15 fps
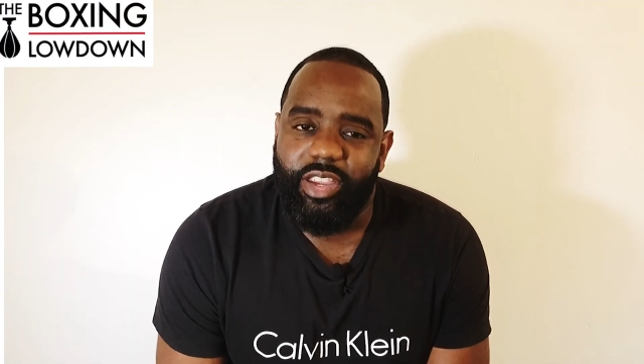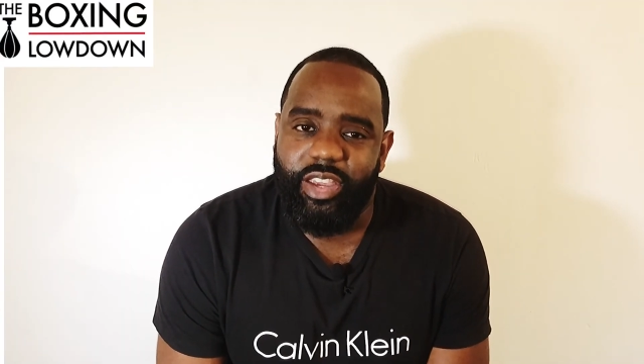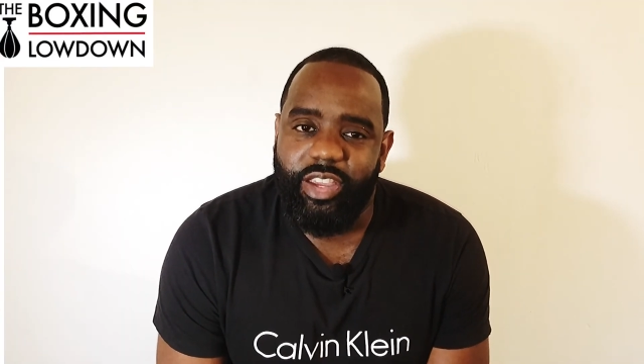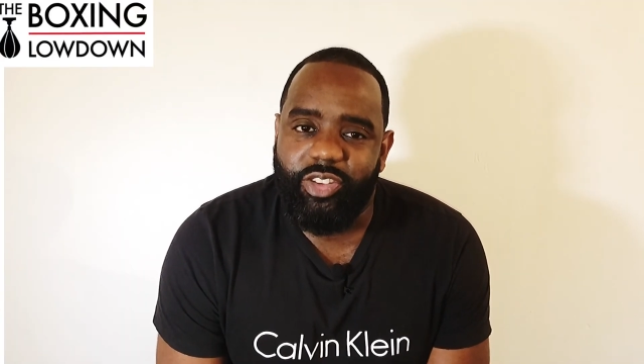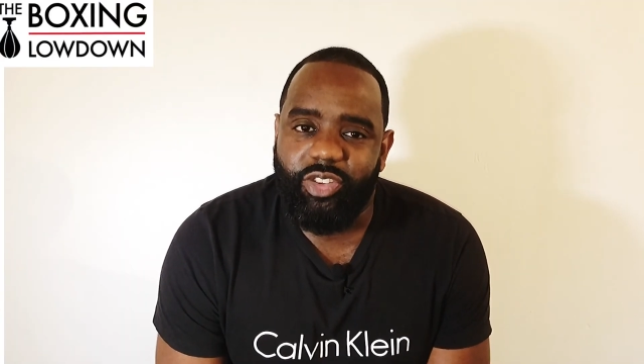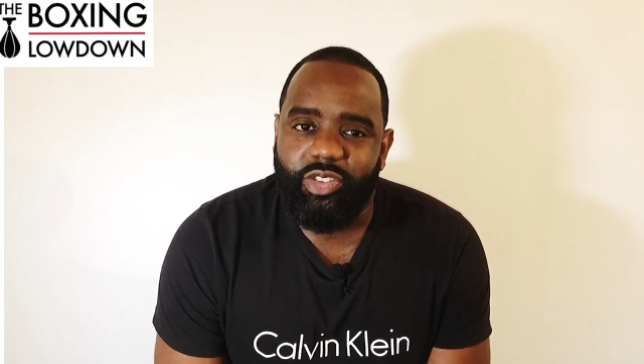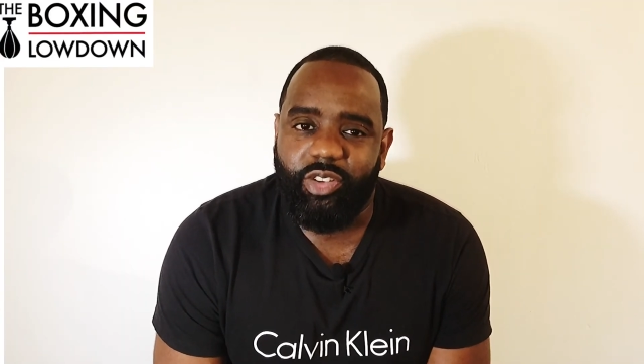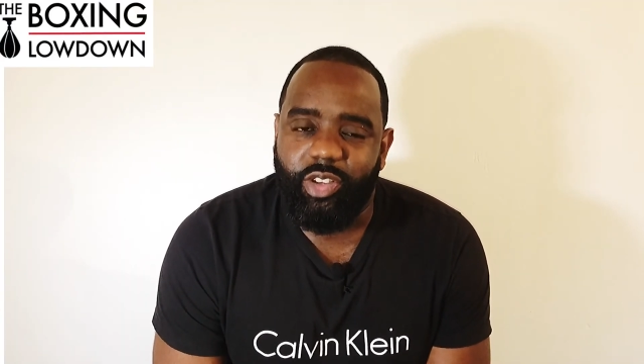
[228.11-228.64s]
he
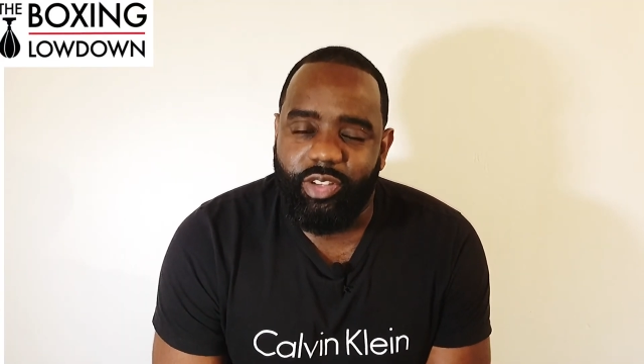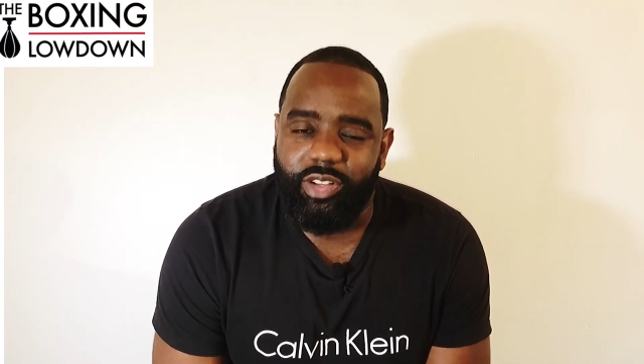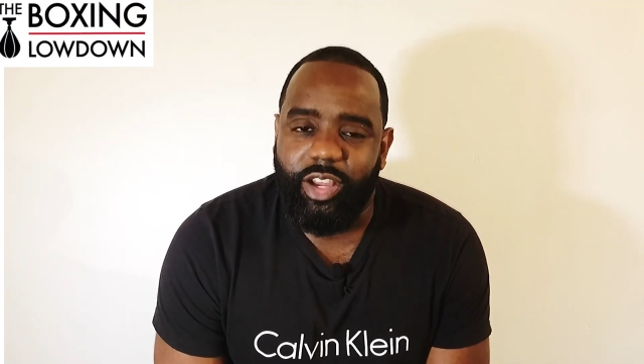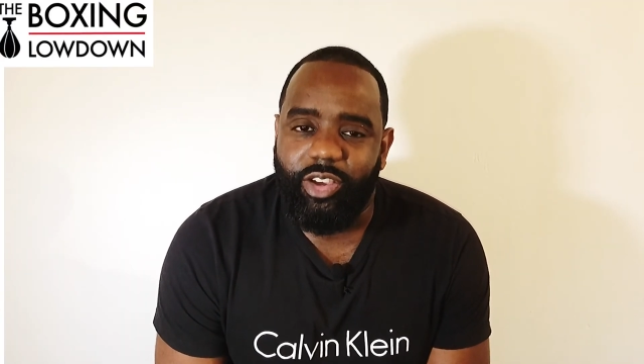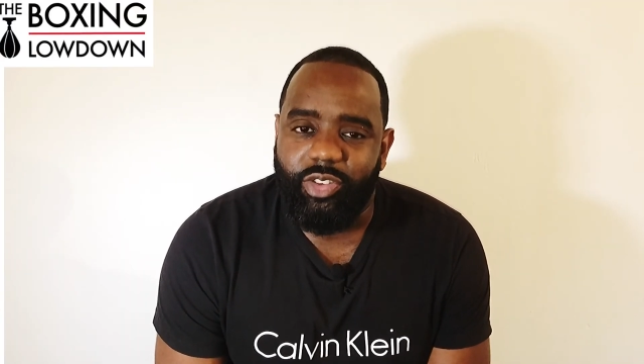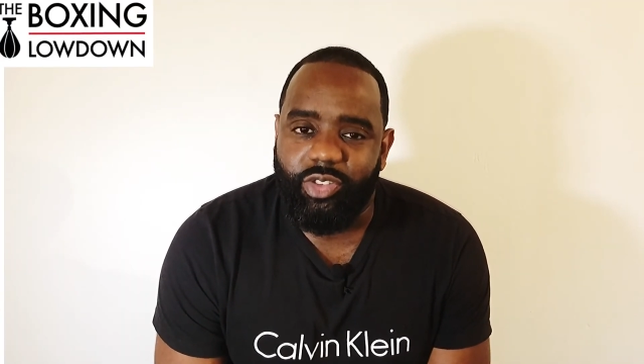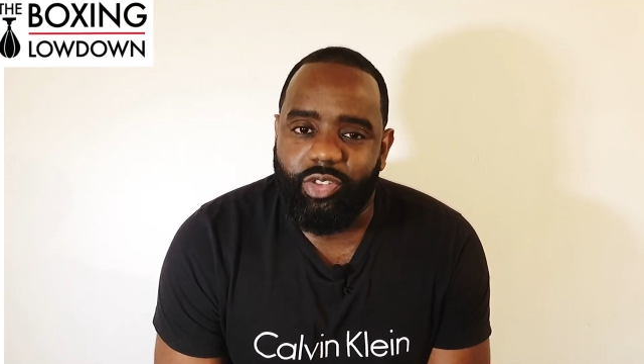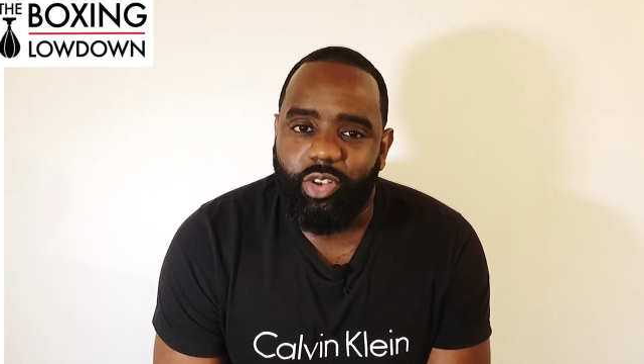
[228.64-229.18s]
just looks
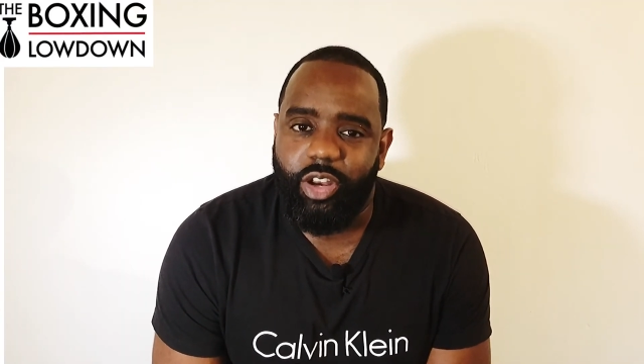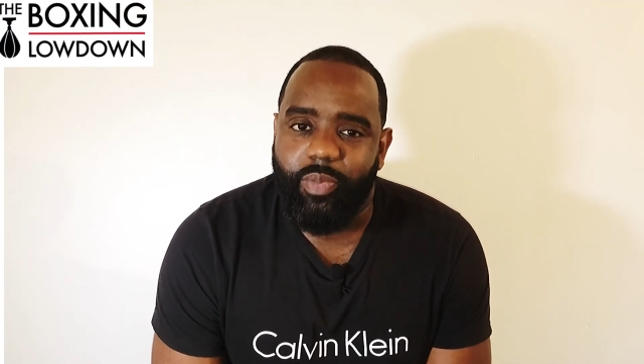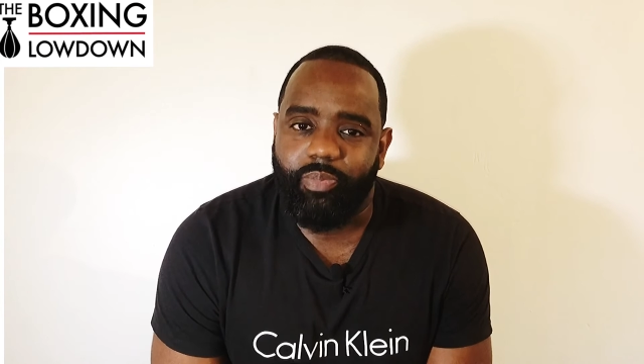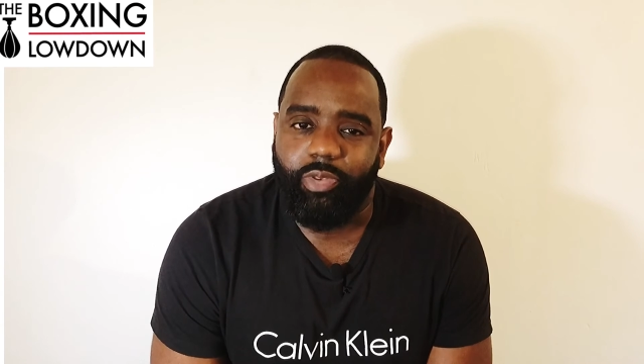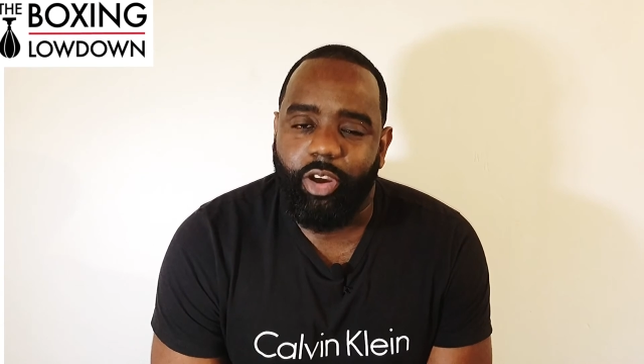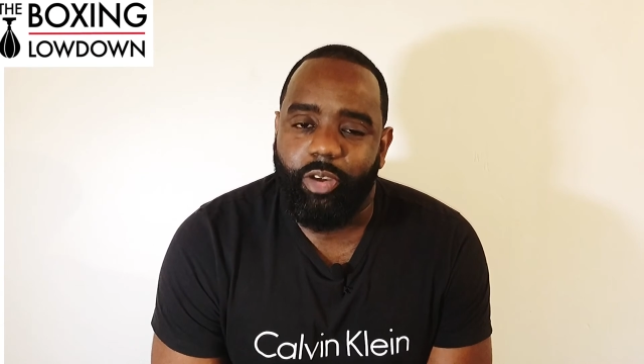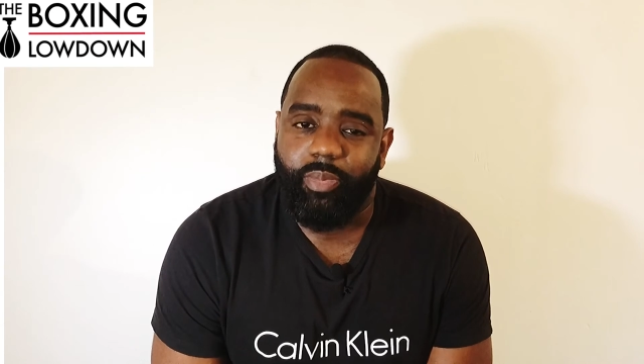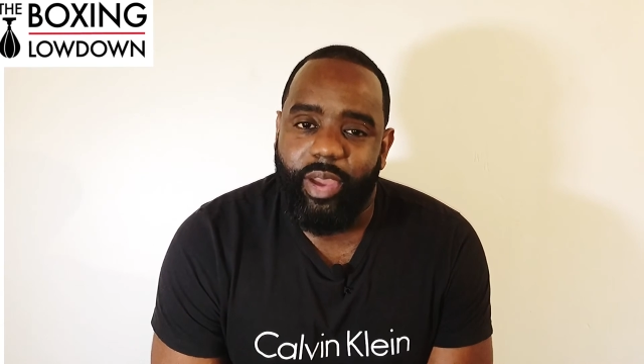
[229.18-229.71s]
like a solid
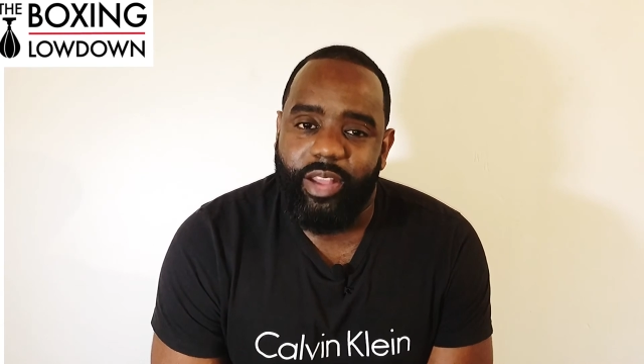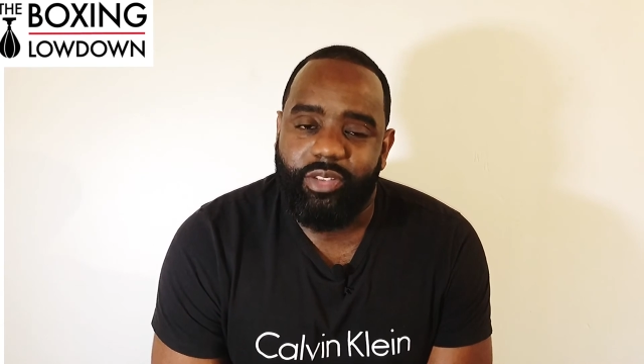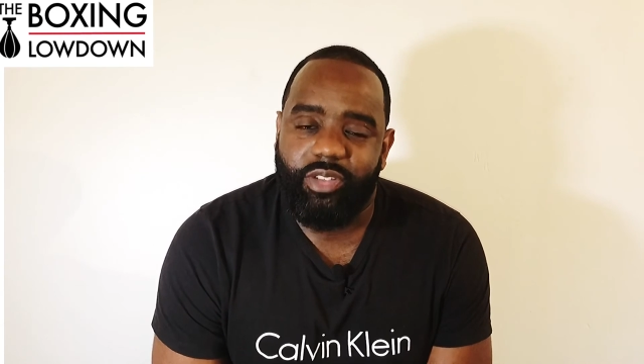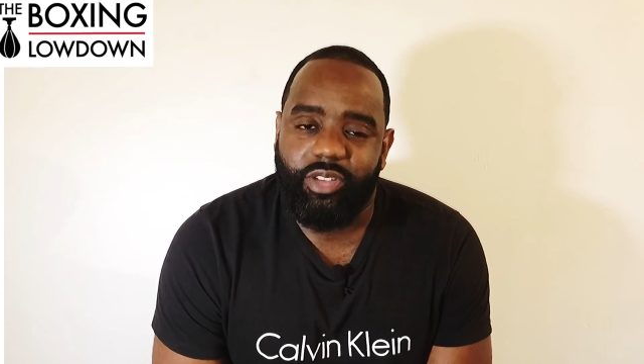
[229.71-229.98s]
pro, man.